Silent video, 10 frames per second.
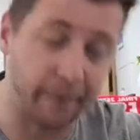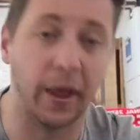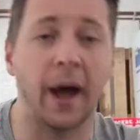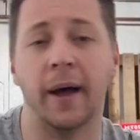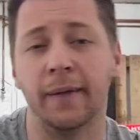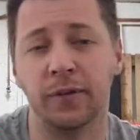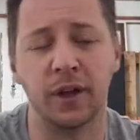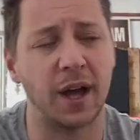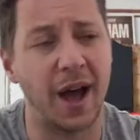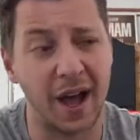
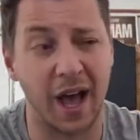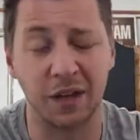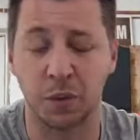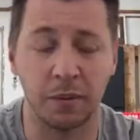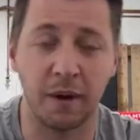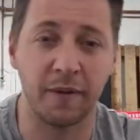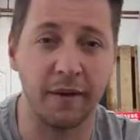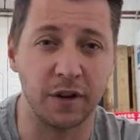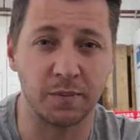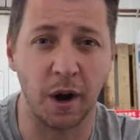And as one of my
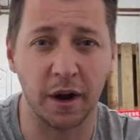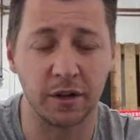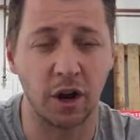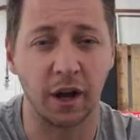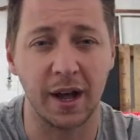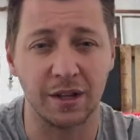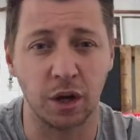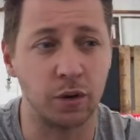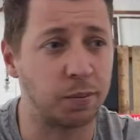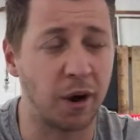favourite spiders, I get
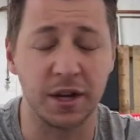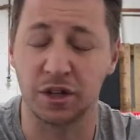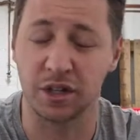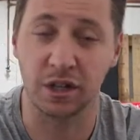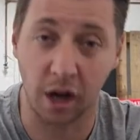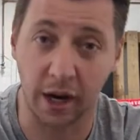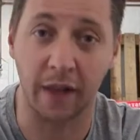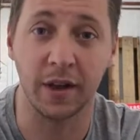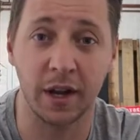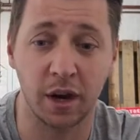so depressed just looking at
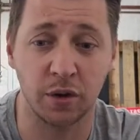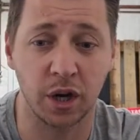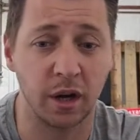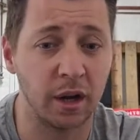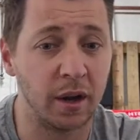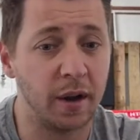the enclosure.